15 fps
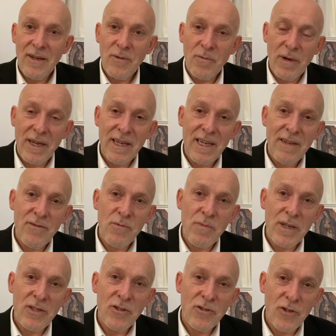where even
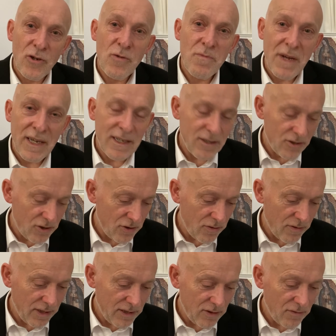when you do make a
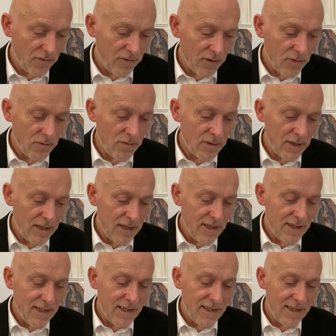choice, you feel
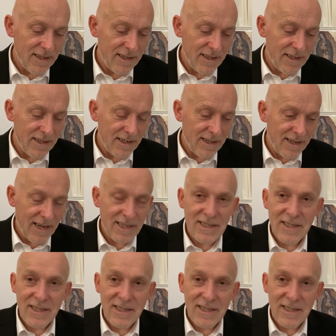less